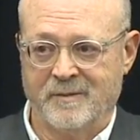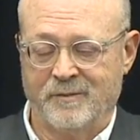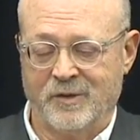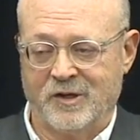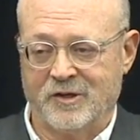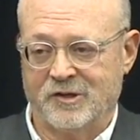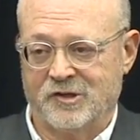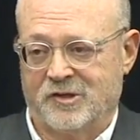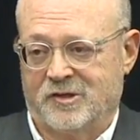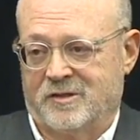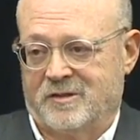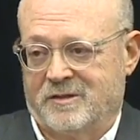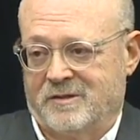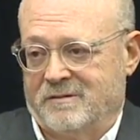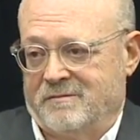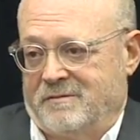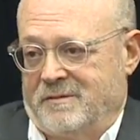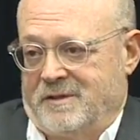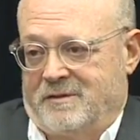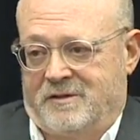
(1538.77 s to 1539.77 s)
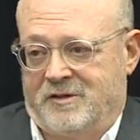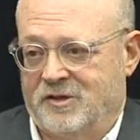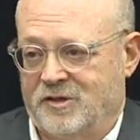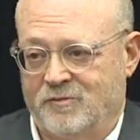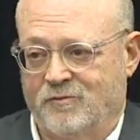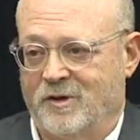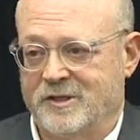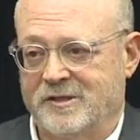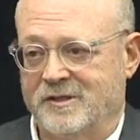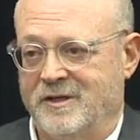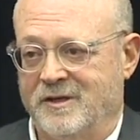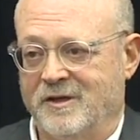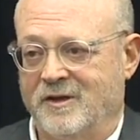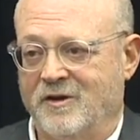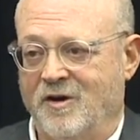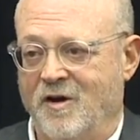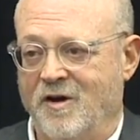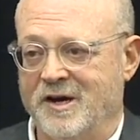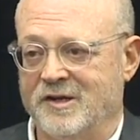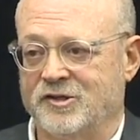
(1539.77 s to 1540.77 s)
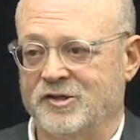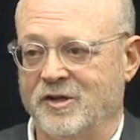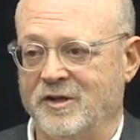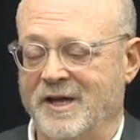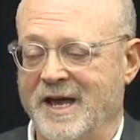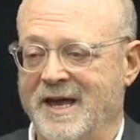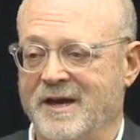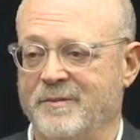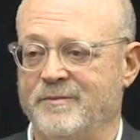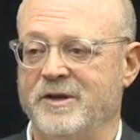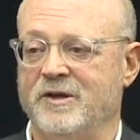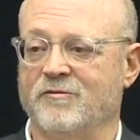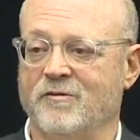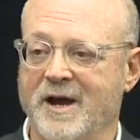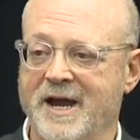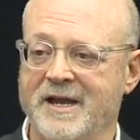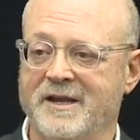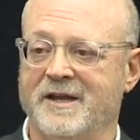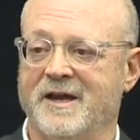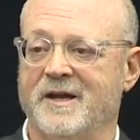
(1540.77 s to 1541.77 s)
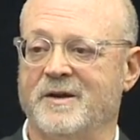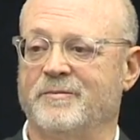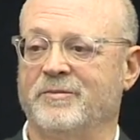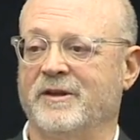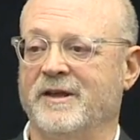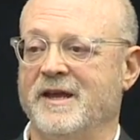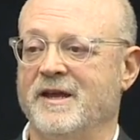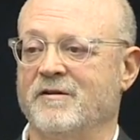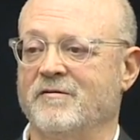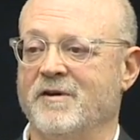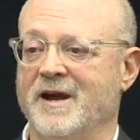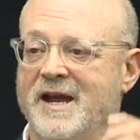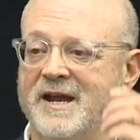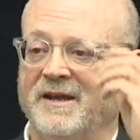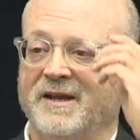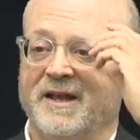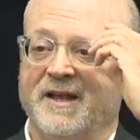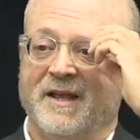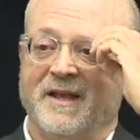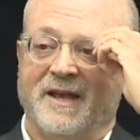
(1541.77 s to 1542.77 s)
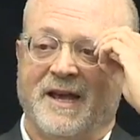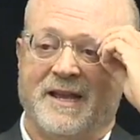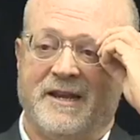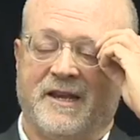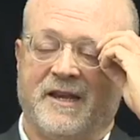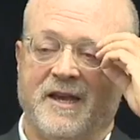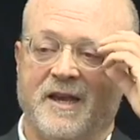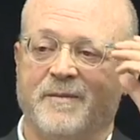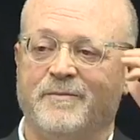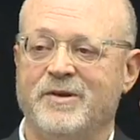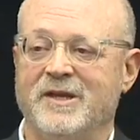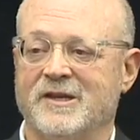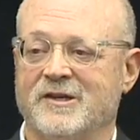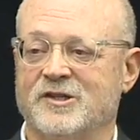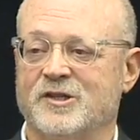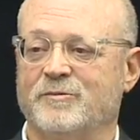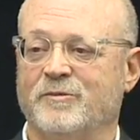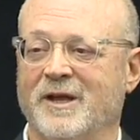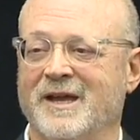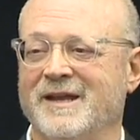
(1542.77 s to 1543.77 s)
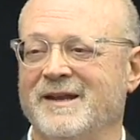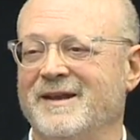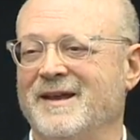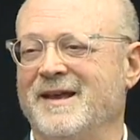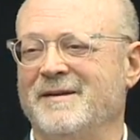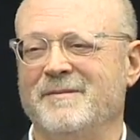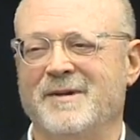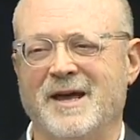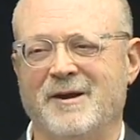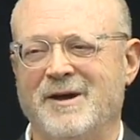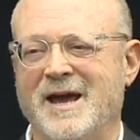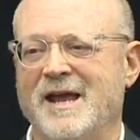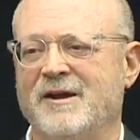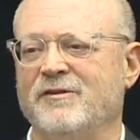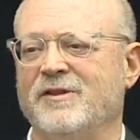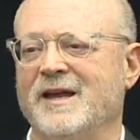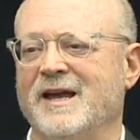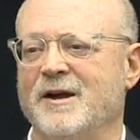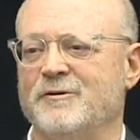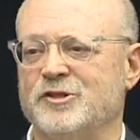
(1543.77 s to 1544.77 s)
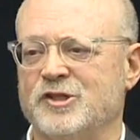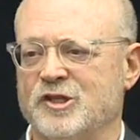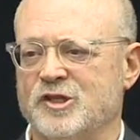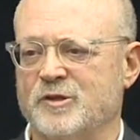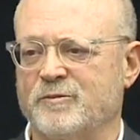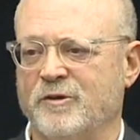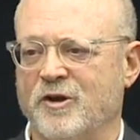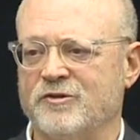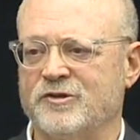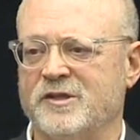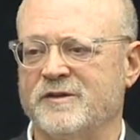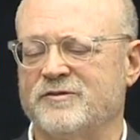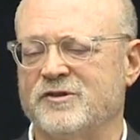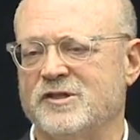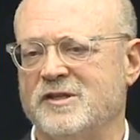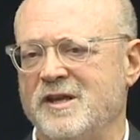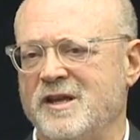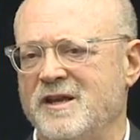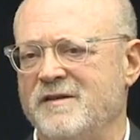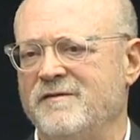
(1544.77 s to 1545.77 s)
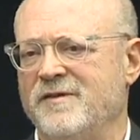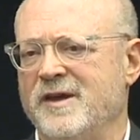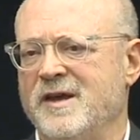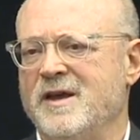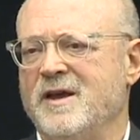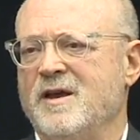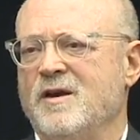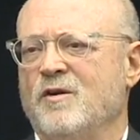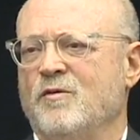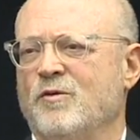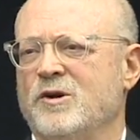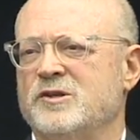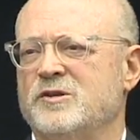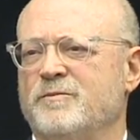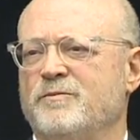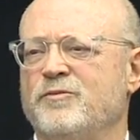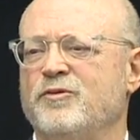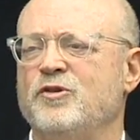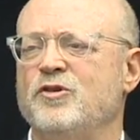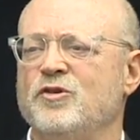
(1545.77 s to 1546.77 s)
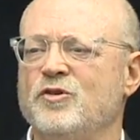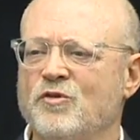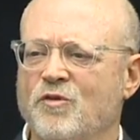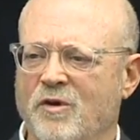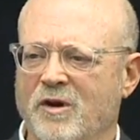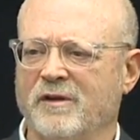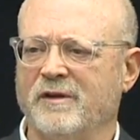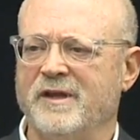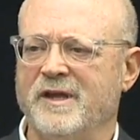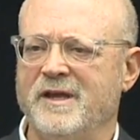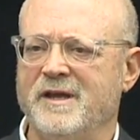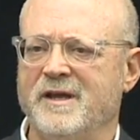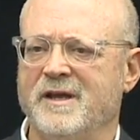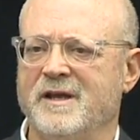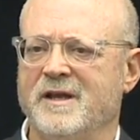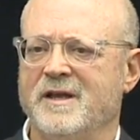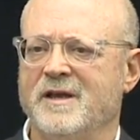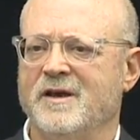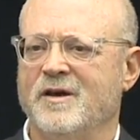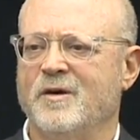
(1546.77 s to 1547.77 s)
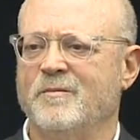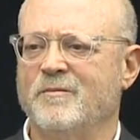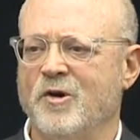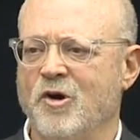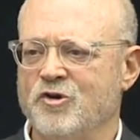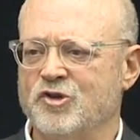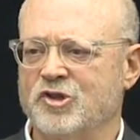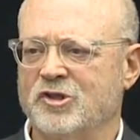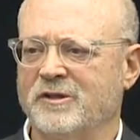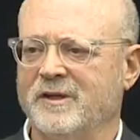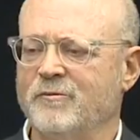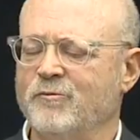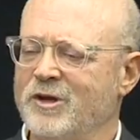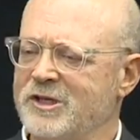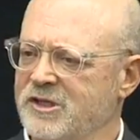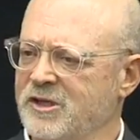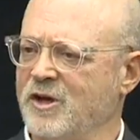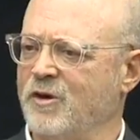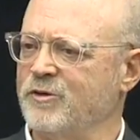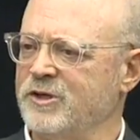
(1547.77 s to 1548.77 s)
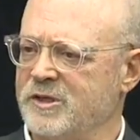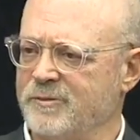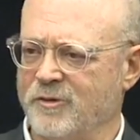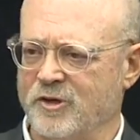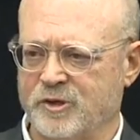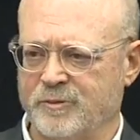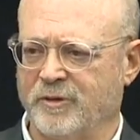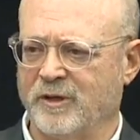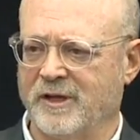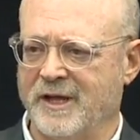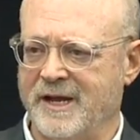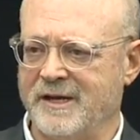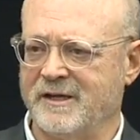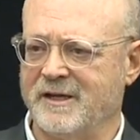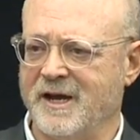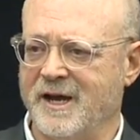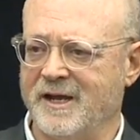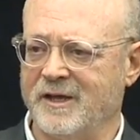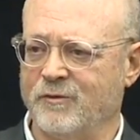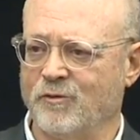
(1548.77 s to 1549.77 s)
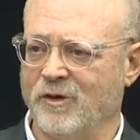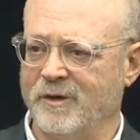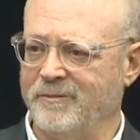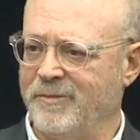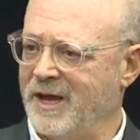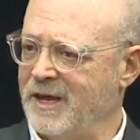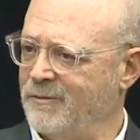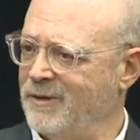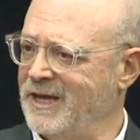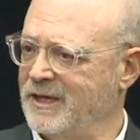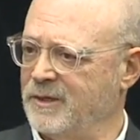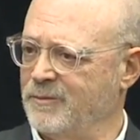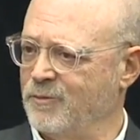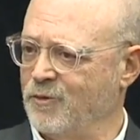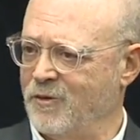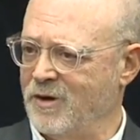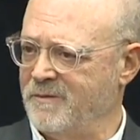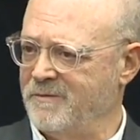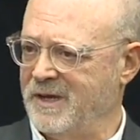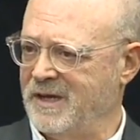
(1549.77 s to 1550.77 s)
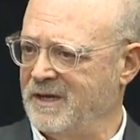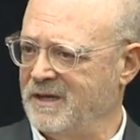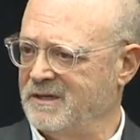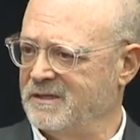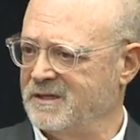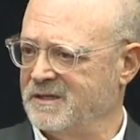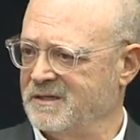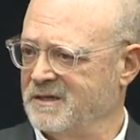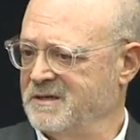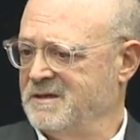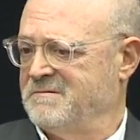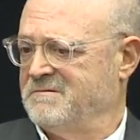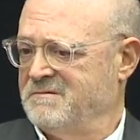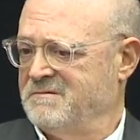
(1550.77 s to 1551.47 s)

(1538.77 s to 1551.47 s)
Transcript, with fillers: because it just wasn't in the cards. So you had to be right, you had to play it right, and you can't be. And, and, by the way, I don't think I was explosive. Steve was purely emotional and wasn't always the most polite guy in the world. And by the way, at the board meetings,